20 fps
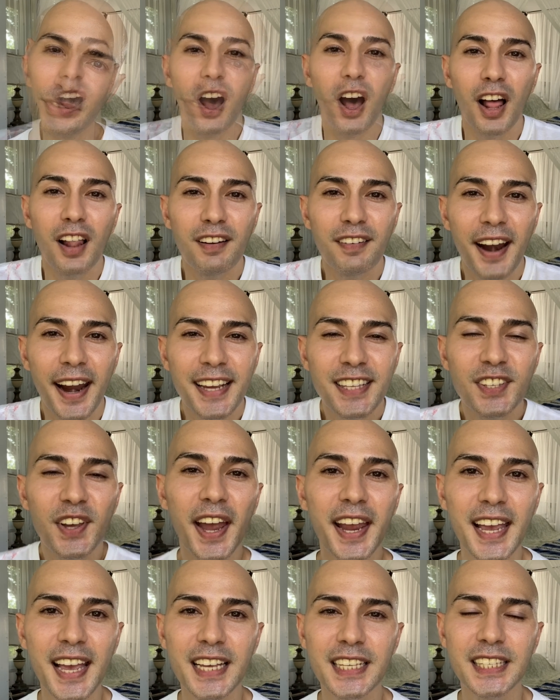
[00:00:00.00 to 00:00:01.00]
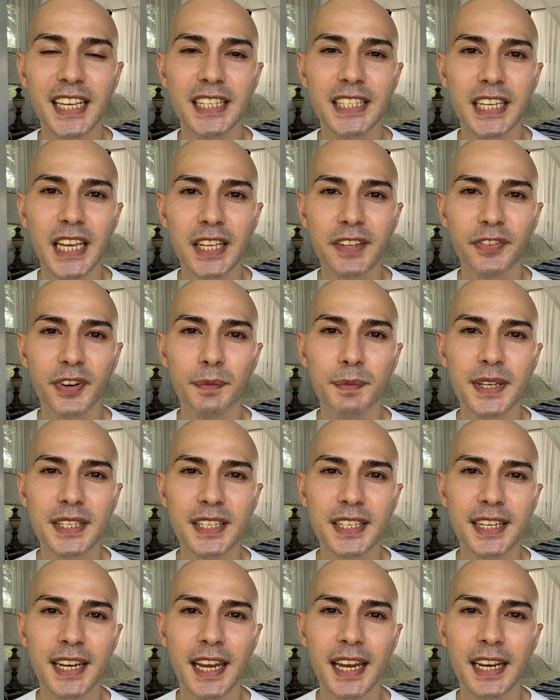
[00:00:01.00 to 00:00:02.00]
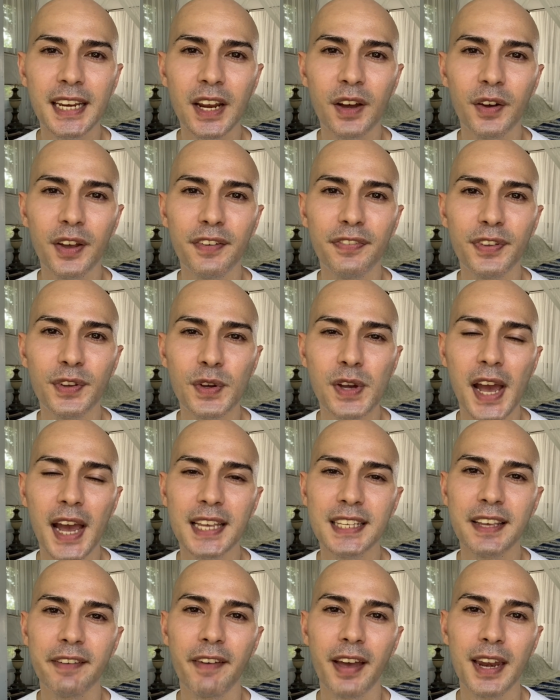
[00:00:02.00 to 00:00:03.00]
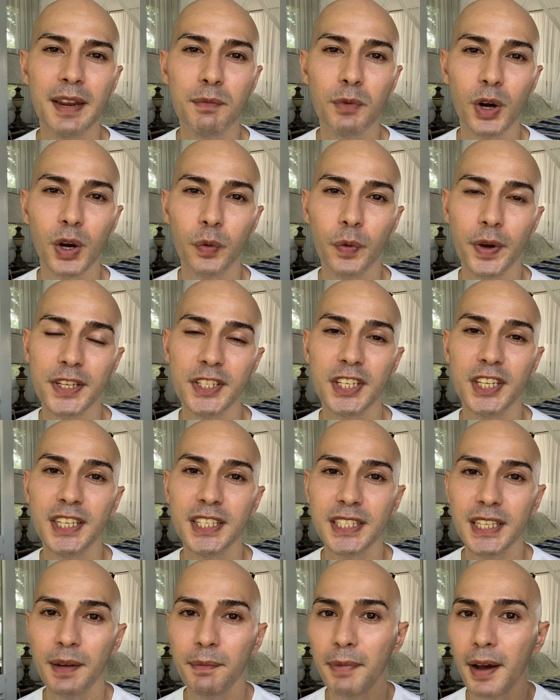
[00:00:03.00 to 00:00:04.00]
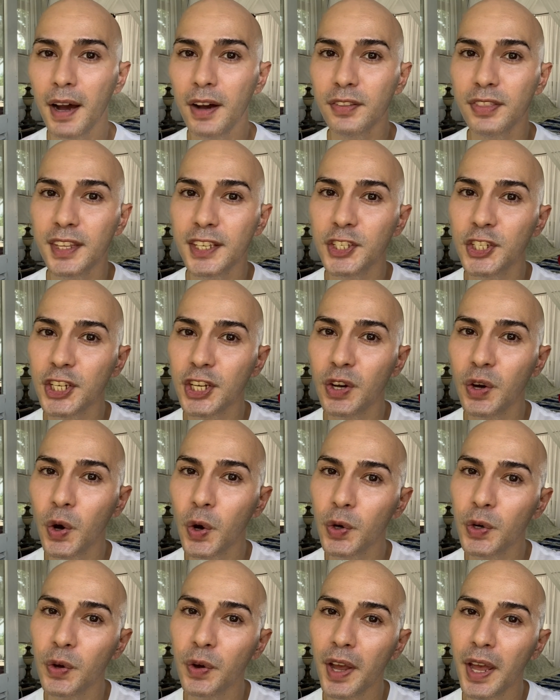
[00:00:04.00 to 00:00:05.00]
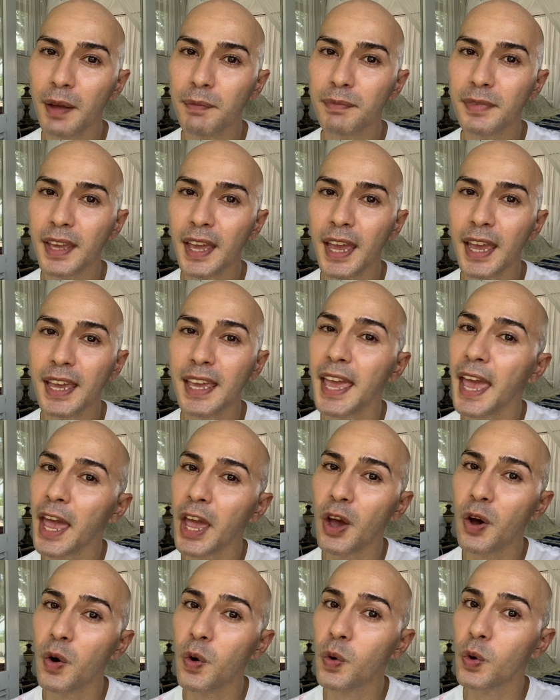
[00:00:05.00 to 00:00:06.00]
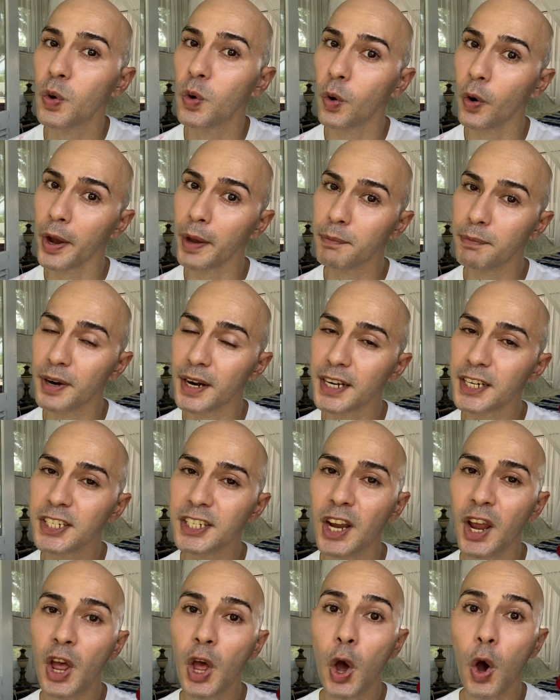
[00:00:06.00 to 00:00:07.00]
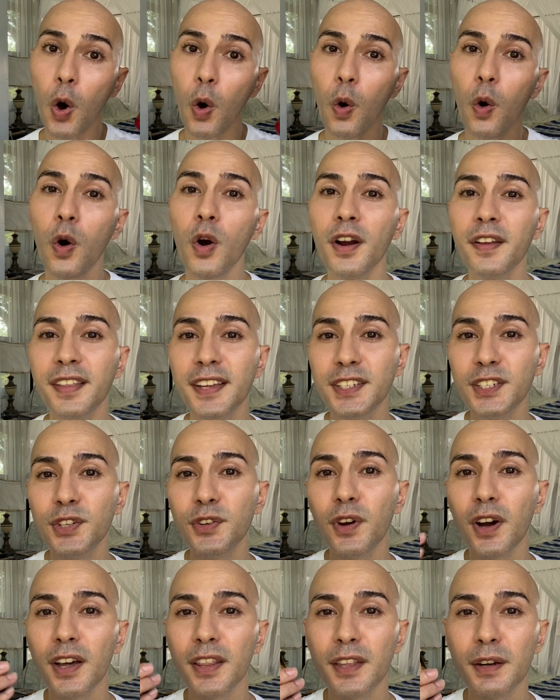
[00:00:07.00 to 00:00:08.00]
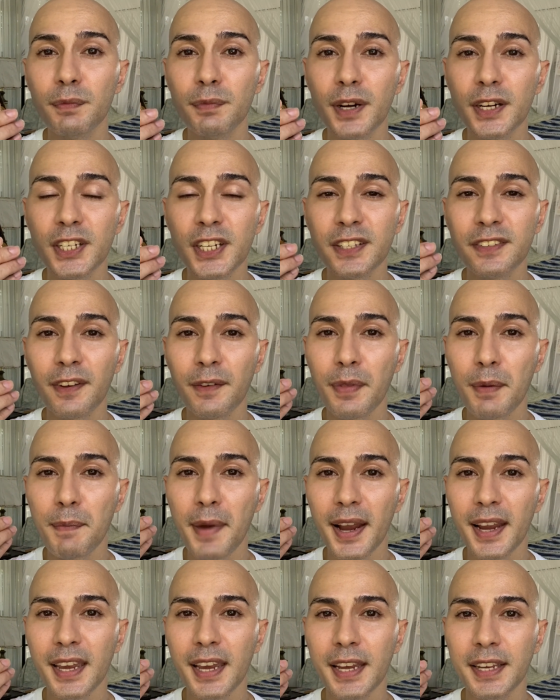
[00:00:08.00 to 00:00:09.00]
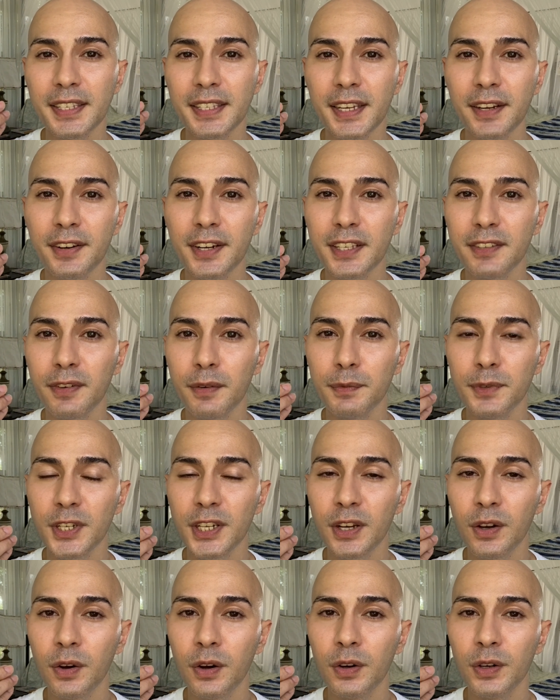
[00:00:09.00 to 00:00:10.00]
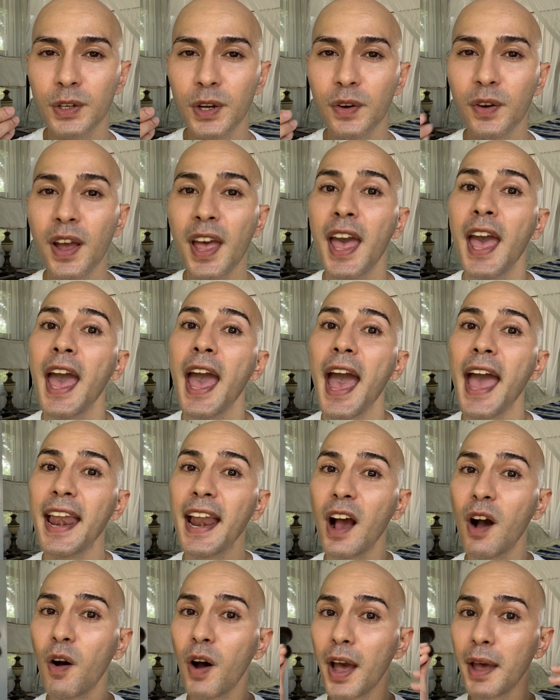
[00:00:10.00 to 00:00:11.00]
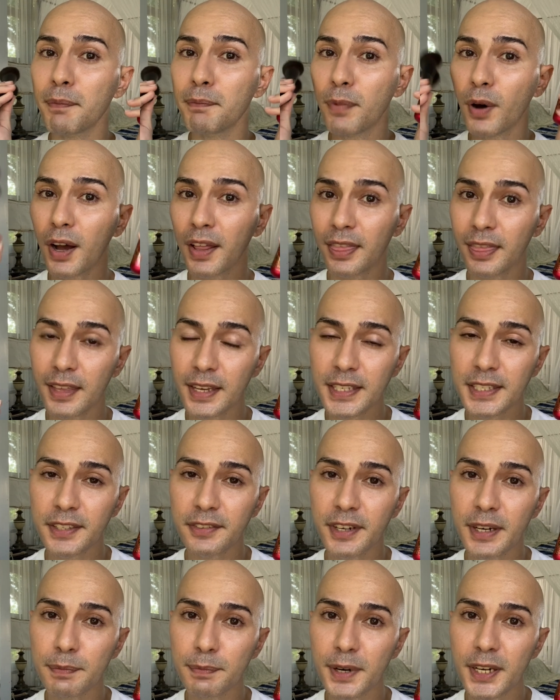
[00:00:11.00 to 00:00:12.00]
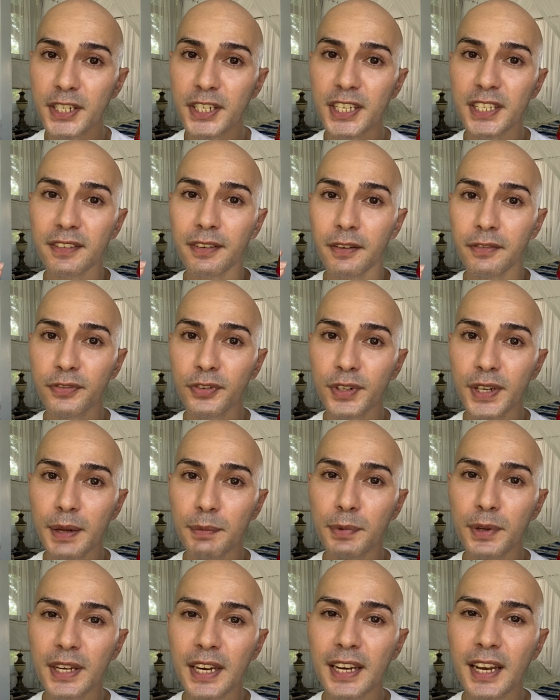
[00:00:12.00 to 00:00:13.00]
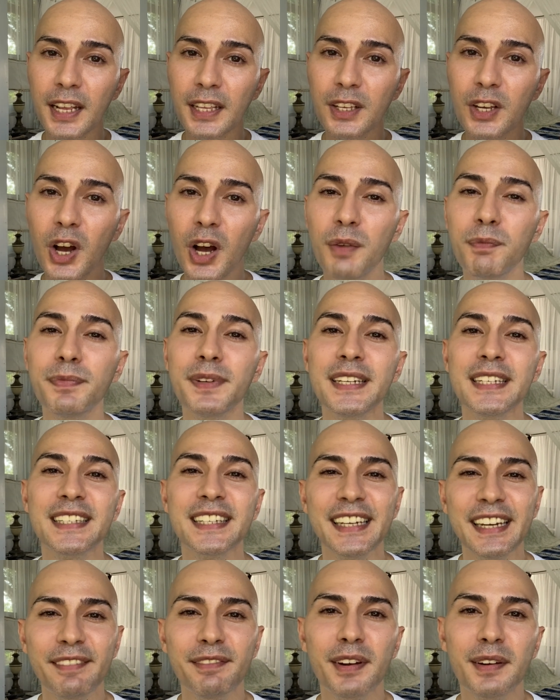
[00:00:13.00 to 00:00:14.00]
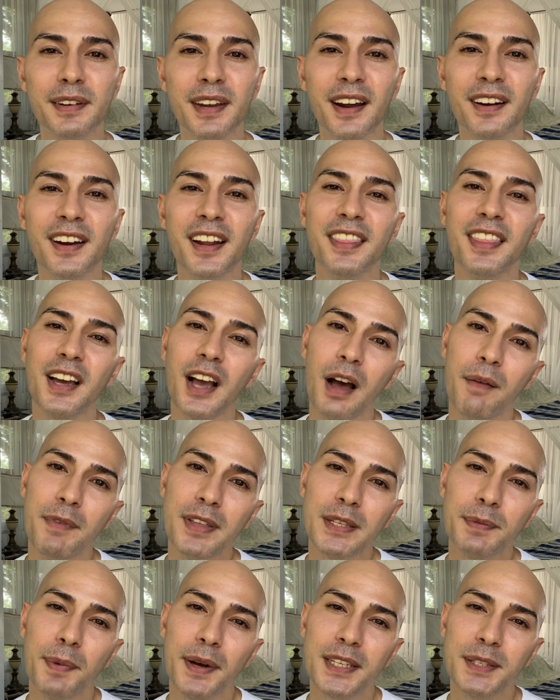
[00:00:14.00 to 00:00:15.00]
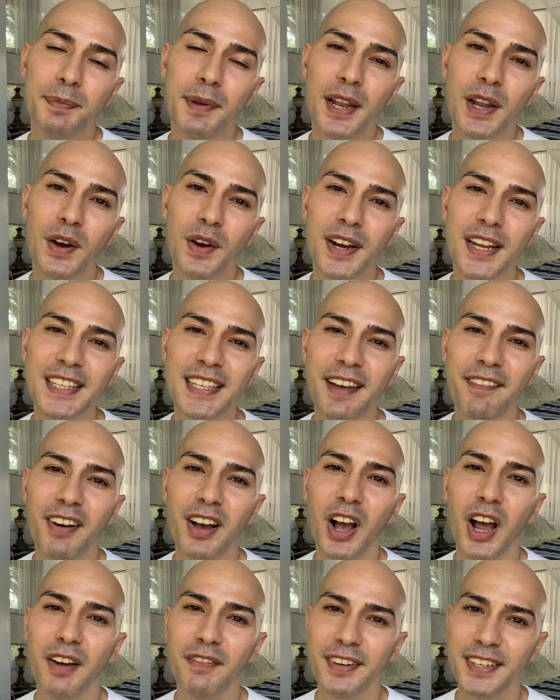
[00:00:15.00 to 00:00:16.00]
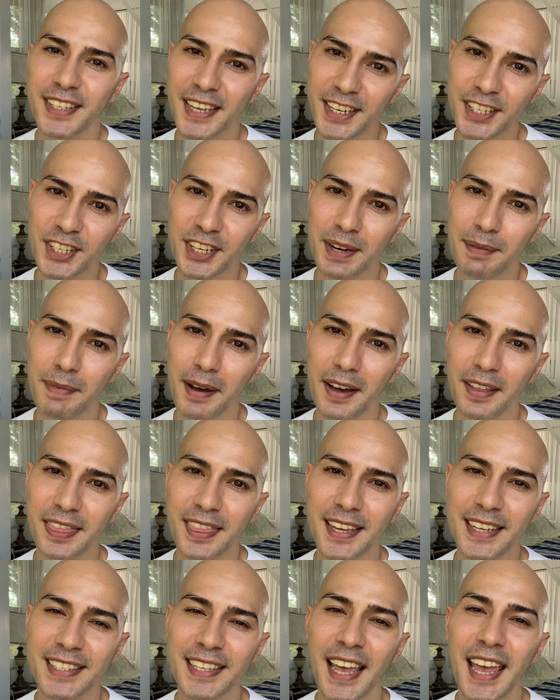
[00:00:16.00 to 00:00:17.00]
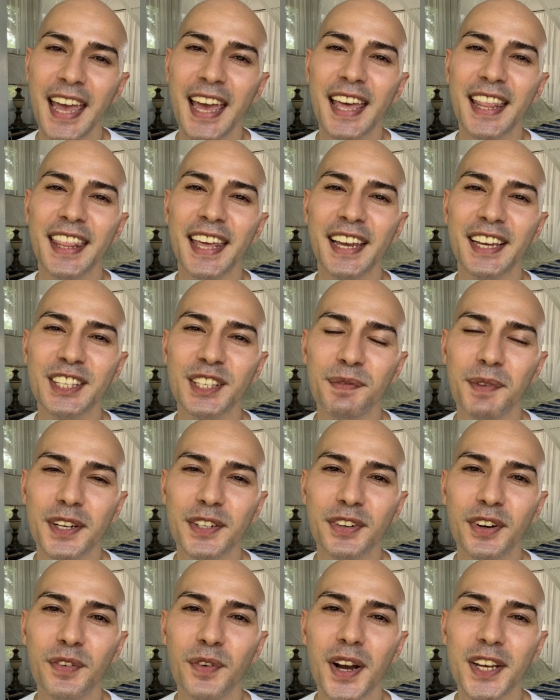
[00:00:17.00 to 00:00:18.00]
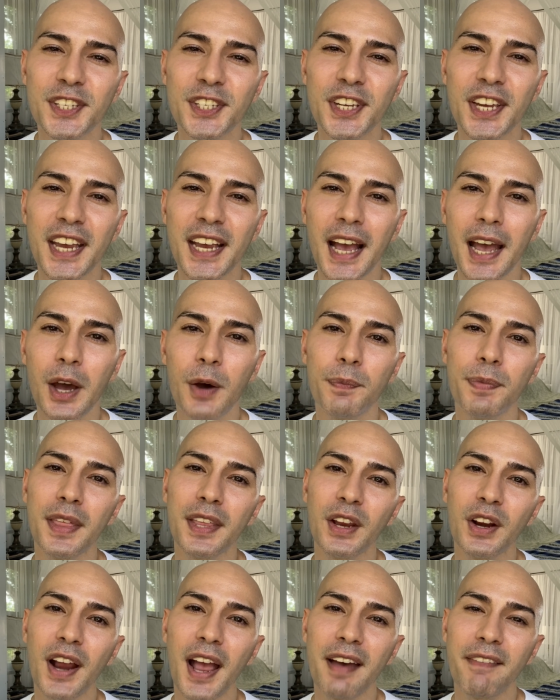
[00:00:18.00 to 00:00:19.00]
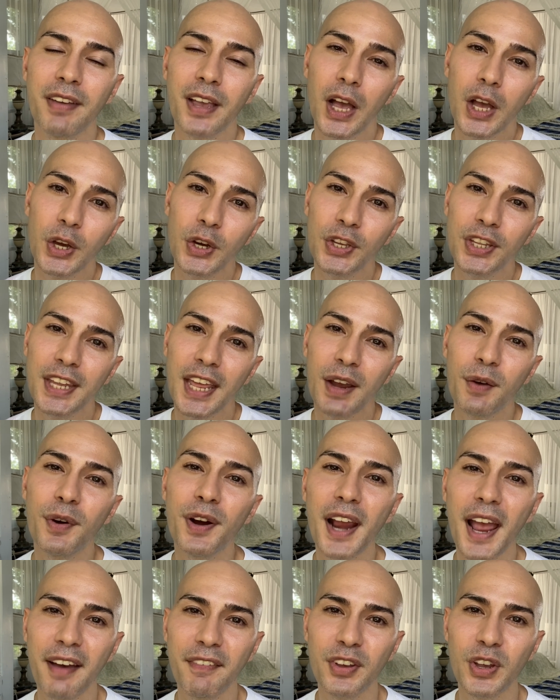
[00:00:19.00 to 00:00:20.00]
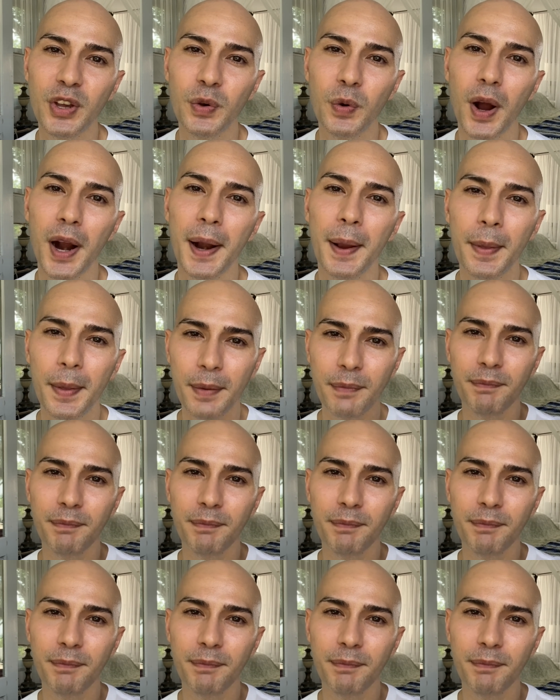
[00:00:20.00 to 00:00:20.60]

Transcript: All right, so I guess that's it for me today. Now, if you guys have any more questions about the Chico MKKO Koi Brush or the two other brushes from the Maki-e series from Chikuhodo and how I bought these three brushes from fudebeauty.com. Please leave them down in the comments box below and let's have a conversation about this. Thank you so much for watching. I hope that you're having a good day wherever you are.